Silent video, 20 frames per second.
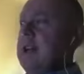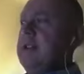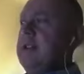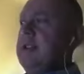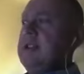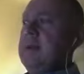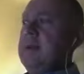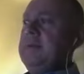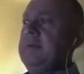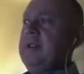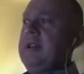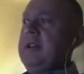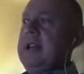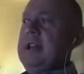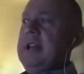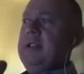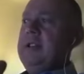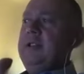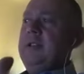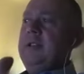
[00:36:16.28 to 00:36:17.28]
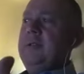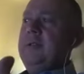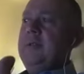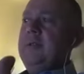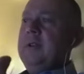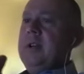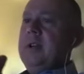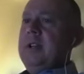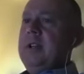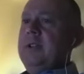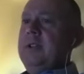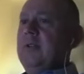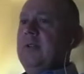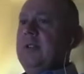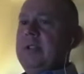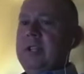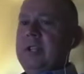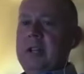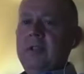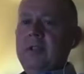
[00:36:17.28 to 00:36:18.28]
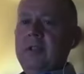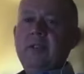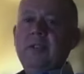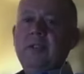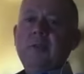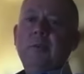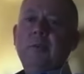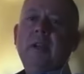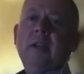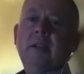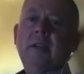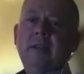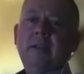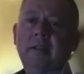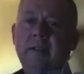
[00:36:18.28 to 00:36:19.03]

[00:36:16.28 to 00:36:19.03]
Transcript: something and you continue to tweak,